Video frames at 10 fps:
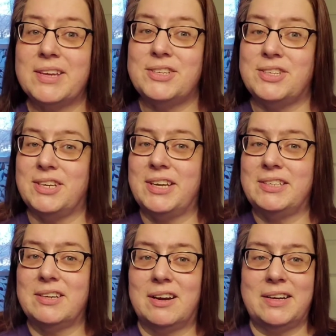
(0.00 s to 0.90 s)
She
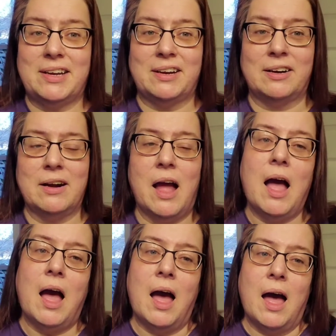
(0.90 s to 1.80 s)
Geeked On here.
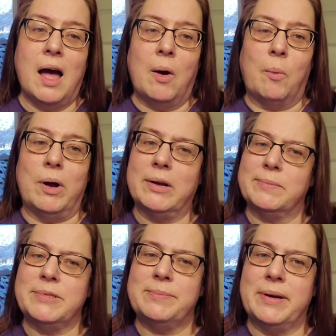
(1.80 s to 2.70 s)

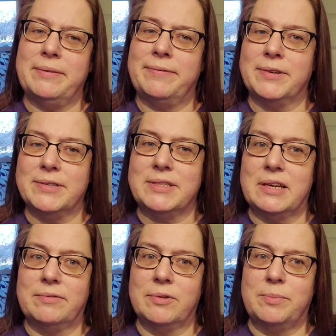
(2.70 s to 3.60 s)
Welcome to my first
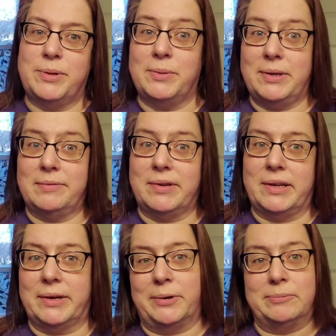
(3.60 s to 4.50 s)
ever beauty
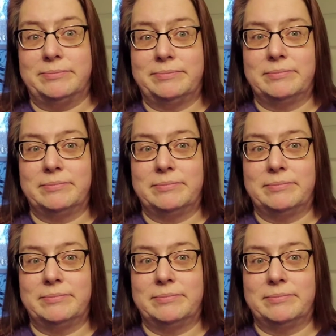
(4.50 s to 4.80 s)
video.